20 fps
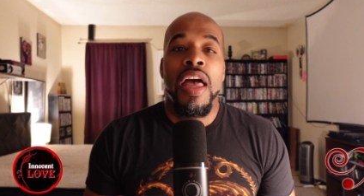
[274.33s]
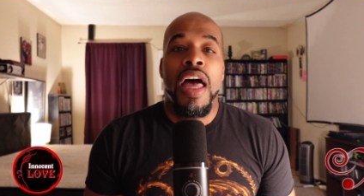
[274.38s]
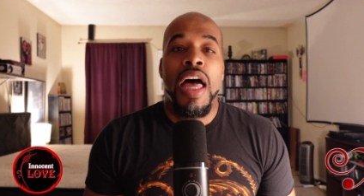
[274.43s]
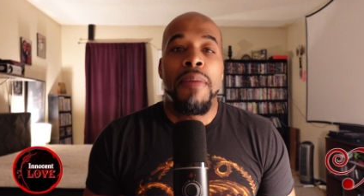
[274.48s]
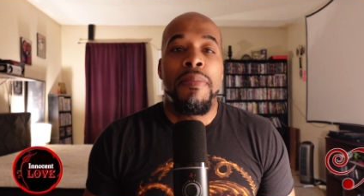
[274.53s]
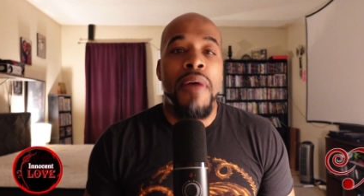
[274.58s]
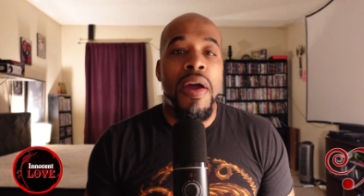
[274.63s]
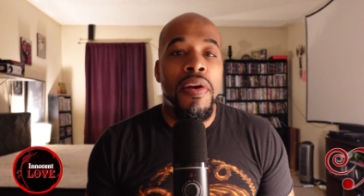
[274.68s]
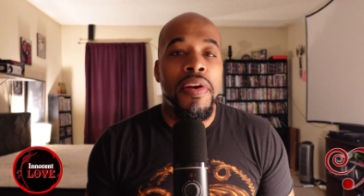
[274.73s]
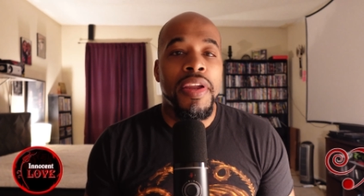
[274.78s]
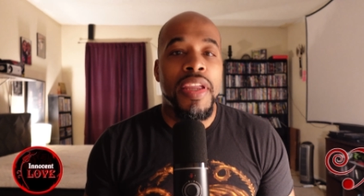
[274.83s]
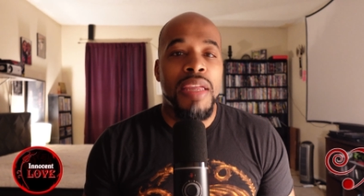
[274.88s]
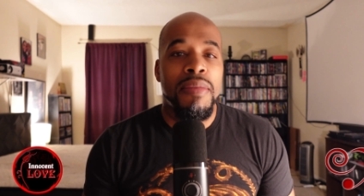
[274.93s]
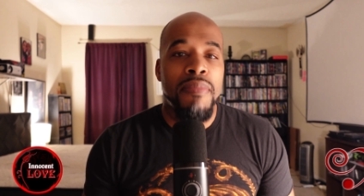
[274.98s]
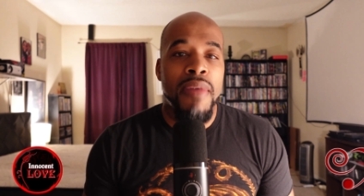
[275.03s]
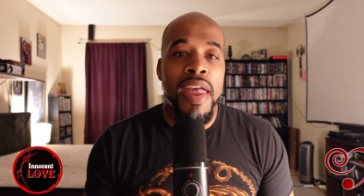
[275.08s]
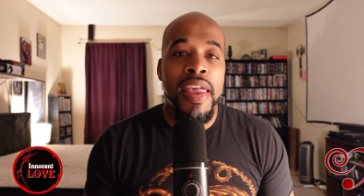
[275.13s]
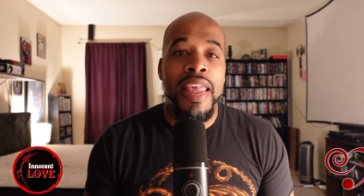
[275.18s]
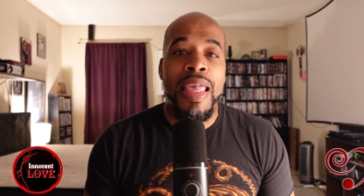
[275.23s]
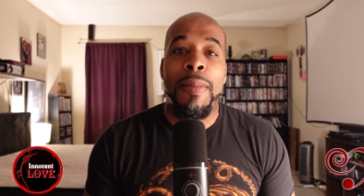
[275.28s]
American
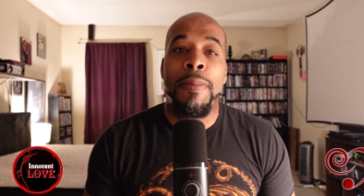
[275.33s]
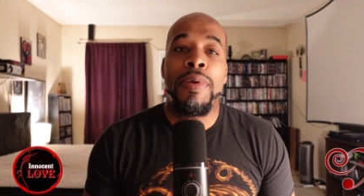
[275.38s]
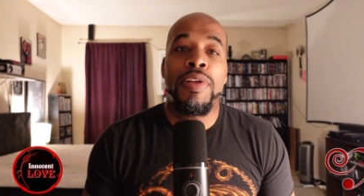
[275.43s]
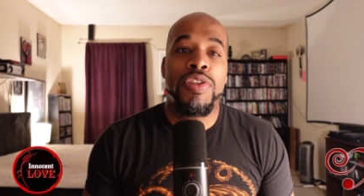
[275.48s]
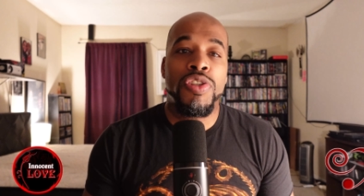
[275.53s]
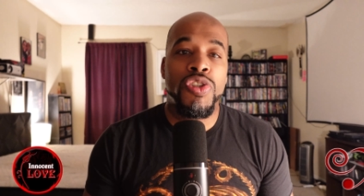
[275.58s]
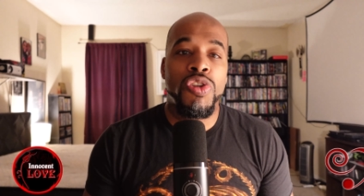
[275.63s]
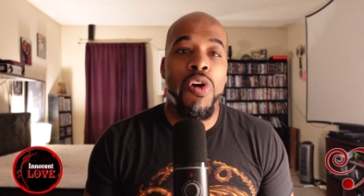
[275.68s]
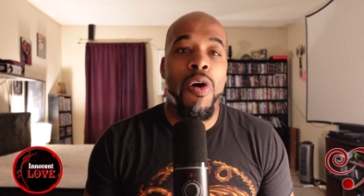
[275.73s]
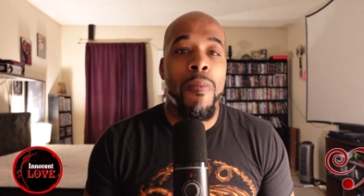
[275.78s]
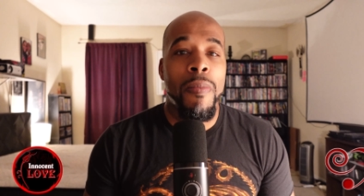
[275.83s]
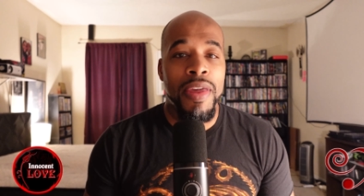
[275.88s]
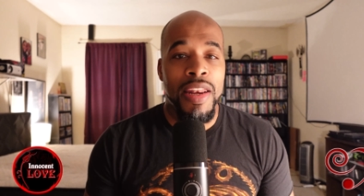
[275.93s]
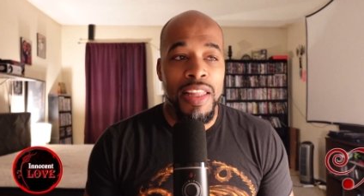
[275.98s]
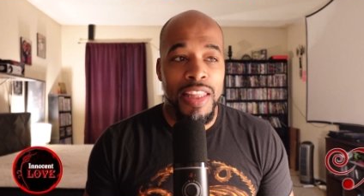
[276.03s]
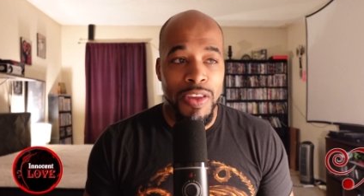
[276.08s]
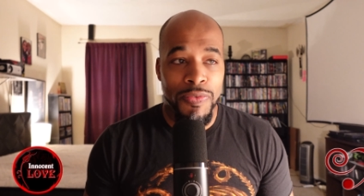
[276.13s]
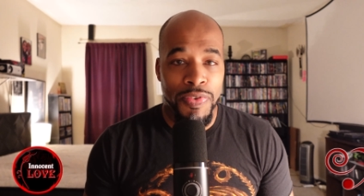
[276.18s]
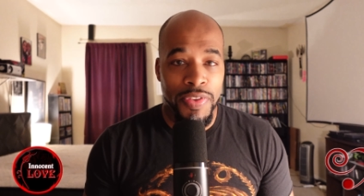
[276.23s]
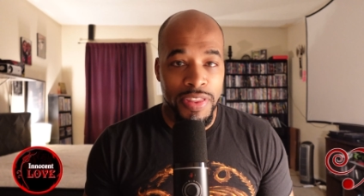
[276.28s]
man can be so
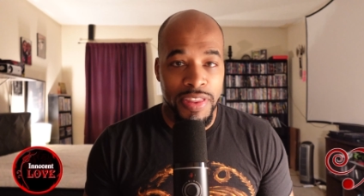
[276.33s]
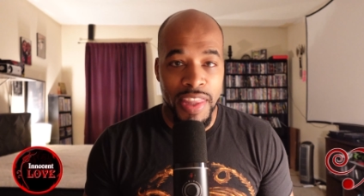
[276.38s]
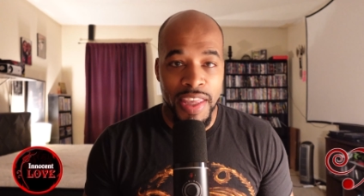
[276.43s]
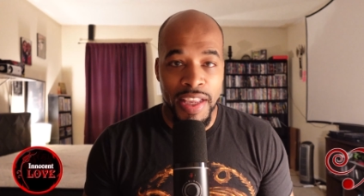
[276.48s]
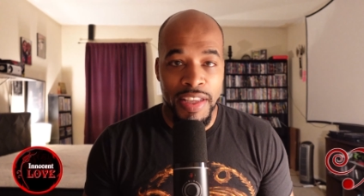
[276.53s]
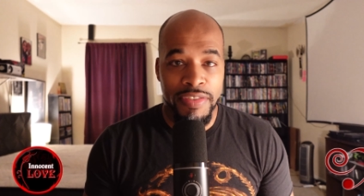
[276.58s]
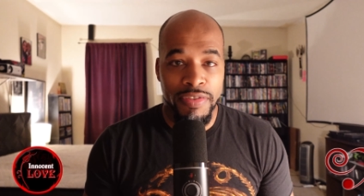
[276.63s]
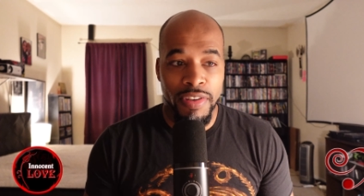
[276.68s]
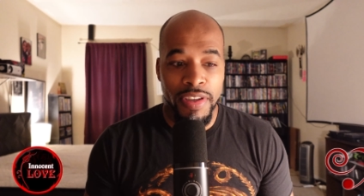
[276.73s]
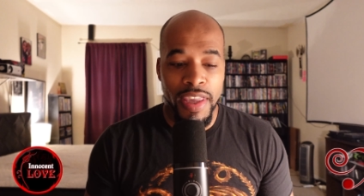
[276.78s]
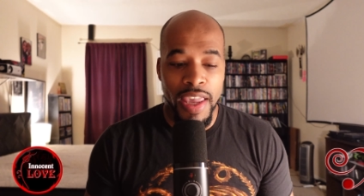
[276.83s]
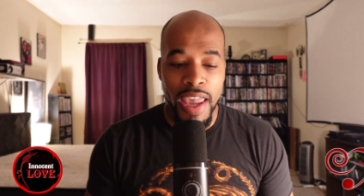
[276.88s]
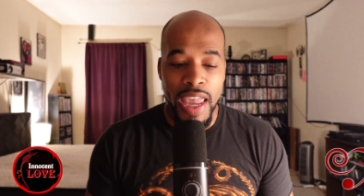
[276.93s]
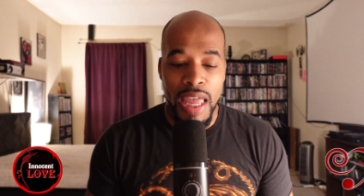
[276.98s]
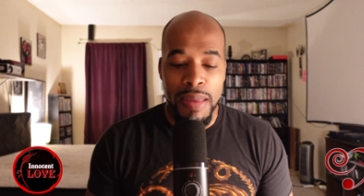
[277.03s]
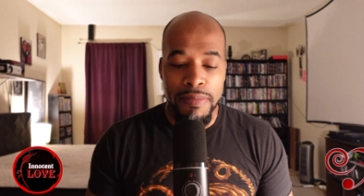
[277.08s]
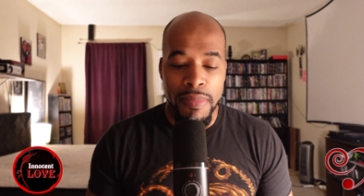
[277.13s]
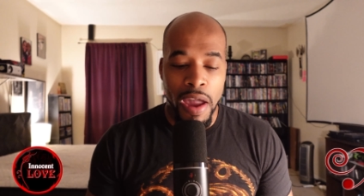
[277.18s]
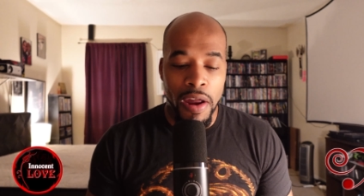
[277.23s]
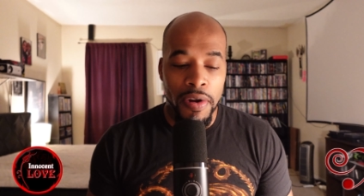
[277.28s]
many different things, okay?
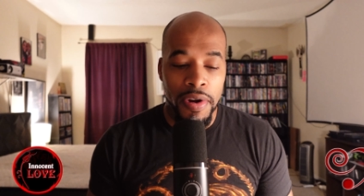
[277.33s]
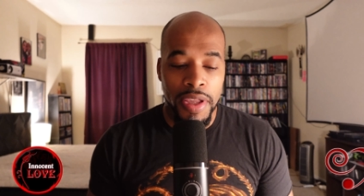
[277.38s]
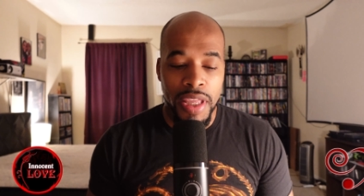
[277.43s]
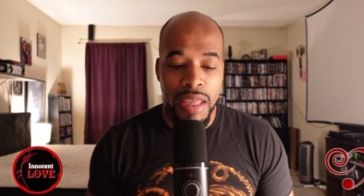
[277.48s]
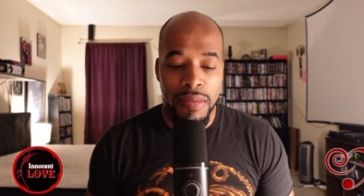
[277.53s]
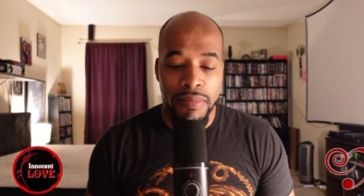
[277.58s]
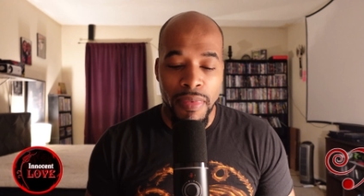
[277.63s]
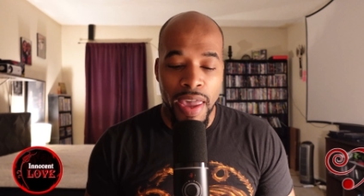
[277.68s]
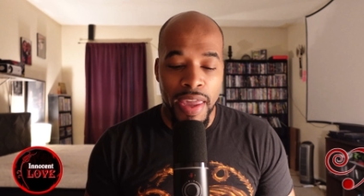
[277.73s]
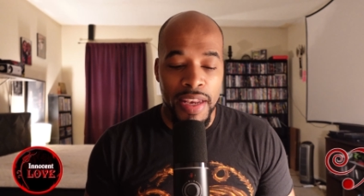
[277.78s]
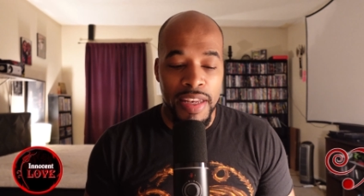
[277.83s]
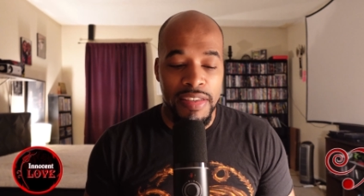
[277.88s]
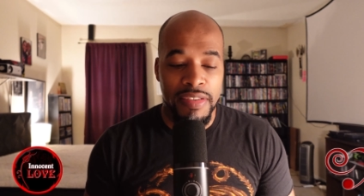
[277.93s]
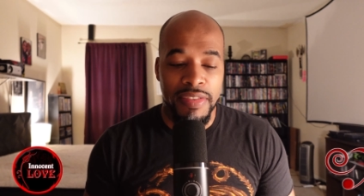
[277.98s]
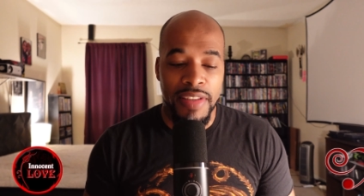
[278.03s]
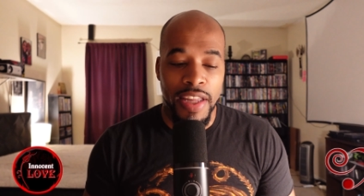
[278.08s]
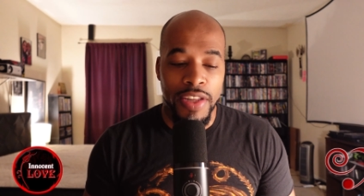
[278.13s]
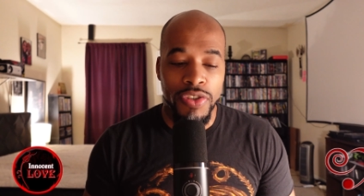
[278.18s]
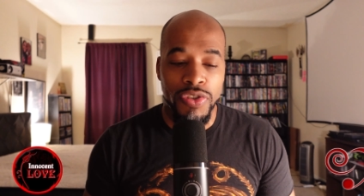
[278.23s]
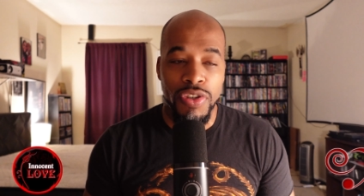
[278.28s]
American man
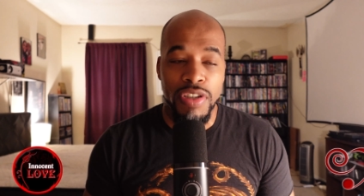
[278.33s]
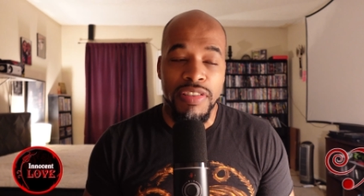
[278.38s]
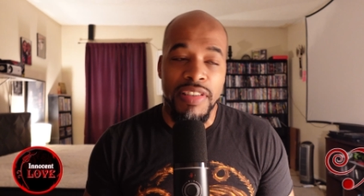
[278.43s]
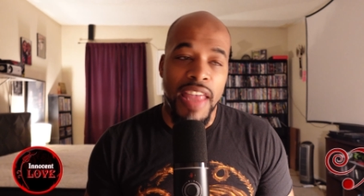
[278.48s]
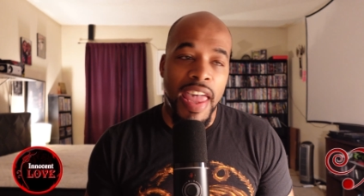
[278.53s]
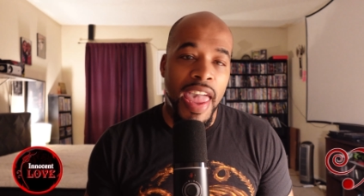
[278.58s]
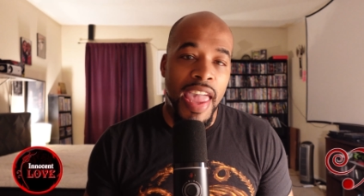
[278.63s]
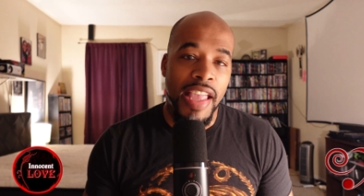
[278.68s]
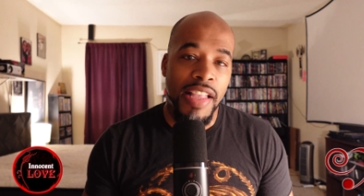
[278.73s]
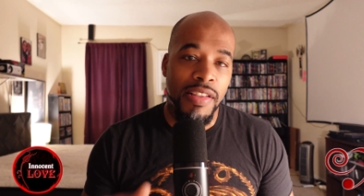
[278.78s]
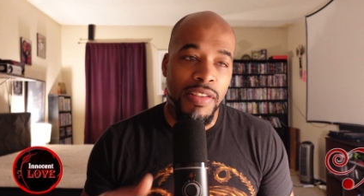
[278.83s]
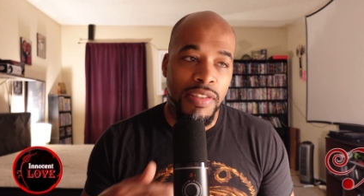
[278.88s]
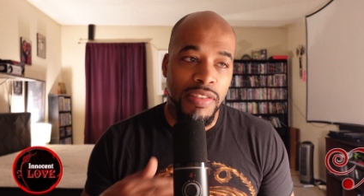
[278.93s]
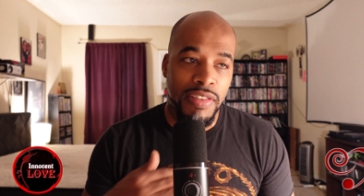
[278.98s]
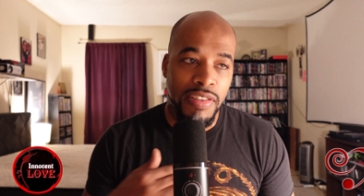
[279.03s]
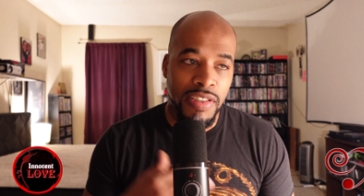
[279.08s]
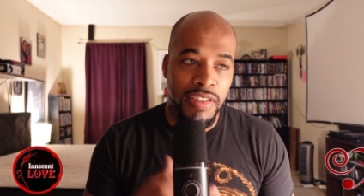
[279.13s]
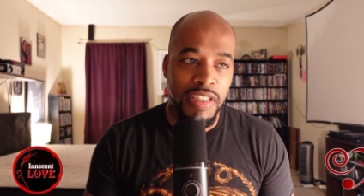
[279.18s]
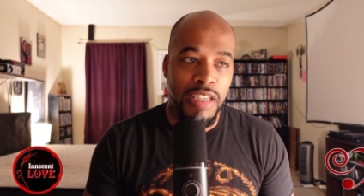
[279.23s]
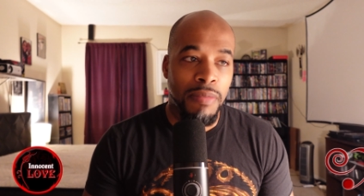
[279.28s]
is not just a
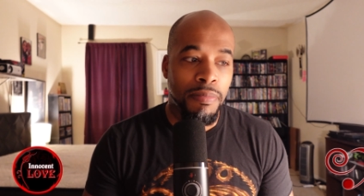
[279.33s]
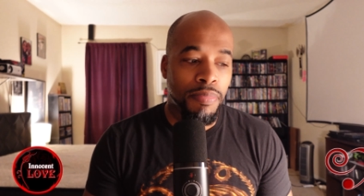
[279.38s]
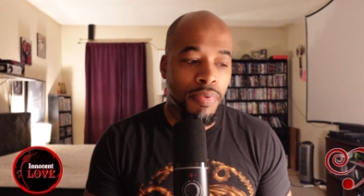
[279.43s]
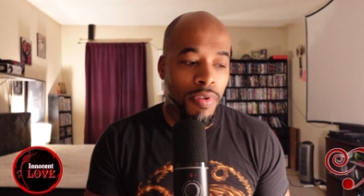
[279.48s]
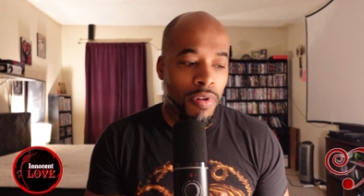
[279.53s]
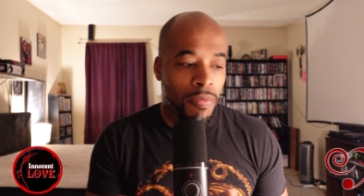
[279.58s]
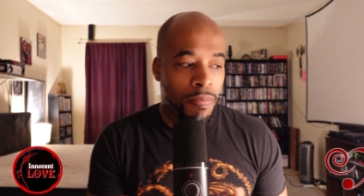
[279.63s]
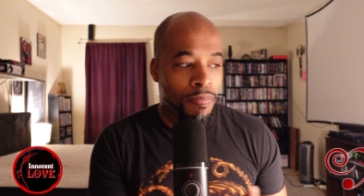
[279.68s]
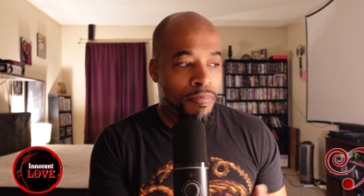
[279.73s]
simple